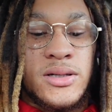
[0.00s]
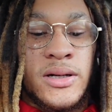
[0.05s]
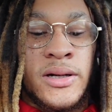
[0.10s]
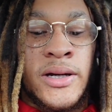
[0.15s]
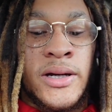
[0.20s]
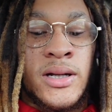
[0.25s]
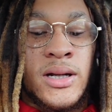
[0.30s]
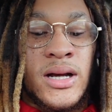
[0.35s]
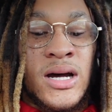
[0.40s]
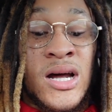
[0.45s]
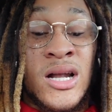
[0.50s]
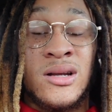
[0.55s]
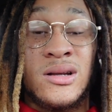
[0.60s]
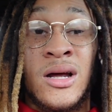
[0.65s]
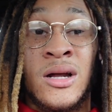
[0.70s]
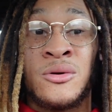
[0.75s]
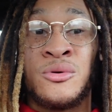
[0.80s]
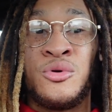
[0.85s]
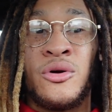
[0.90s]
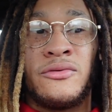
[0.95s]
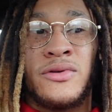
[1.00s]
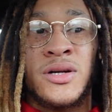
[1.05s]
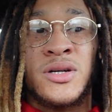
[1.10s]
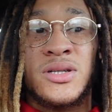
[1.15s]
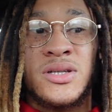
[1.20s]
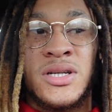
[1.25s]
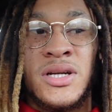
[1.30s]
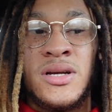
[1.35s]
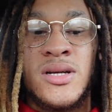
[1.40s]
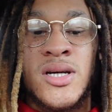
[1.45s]
And I don't know if they're
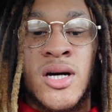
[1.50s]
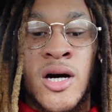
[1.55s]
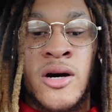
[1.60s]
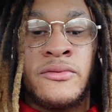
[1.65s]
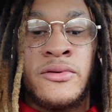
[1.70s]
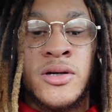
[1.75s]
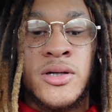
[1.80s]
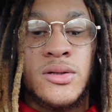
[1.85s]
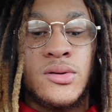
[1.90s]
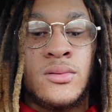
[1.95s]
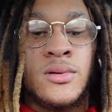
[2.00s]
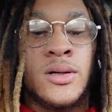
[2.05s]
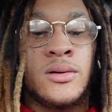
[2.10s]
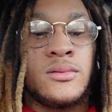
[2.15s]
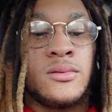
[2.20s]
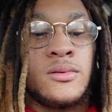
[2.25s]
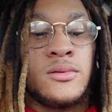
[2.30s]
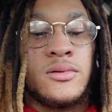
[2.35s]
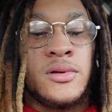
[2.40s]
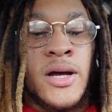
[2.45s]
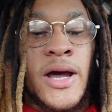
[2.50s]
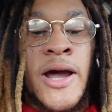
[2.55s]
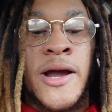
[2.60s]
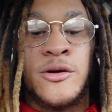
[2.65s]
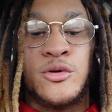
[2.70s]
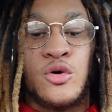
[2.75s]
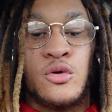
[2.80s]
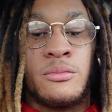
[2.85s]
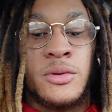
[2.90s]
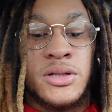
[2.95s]
seat covers or the
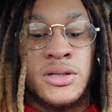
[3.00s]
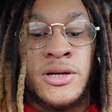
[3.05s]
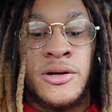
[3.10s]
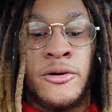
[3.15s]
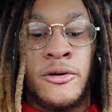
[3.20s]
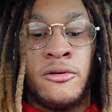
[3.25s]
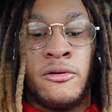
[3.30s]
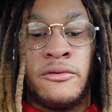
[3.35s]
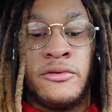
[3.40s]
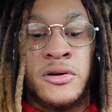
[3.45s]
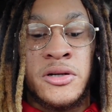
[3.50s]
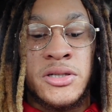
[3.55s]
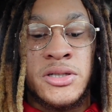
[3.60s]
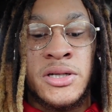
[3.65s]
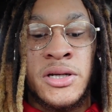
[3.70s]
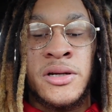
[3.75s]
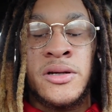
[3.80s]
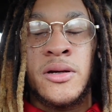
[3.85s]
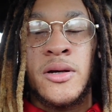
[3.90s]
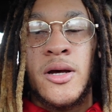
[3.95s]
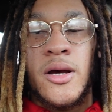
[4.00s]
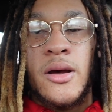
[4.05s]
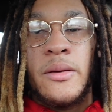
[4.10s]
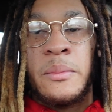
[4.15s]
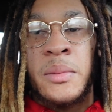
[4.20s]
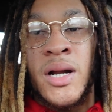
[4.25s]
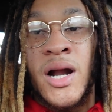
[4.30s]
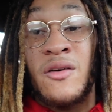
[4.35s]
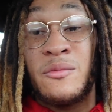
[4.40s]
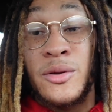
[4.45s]
actual material for the seat,
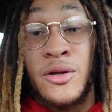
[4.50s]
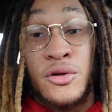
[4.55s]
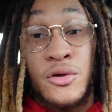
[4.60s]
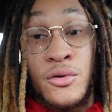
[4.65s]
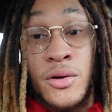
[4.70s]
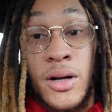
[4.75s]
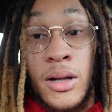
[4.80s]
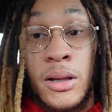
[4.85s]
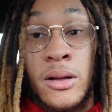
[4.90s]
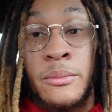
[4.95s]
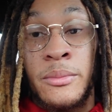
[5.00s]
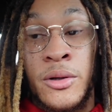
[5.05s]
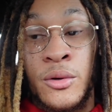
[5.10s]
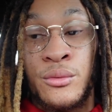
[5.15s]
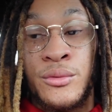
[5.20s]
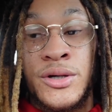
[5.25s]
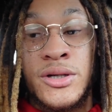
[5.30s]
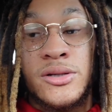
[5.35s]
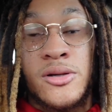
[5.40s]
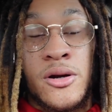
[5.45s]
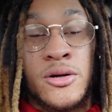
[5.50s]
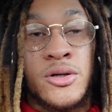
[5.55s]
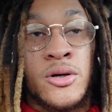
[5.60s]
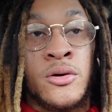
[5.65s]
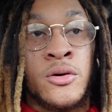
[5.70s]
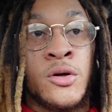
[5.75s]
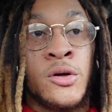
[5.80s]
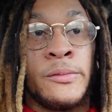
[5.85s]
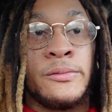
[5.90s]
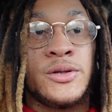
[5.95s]
but I've been doing a little bit of research
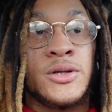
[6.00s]
on them.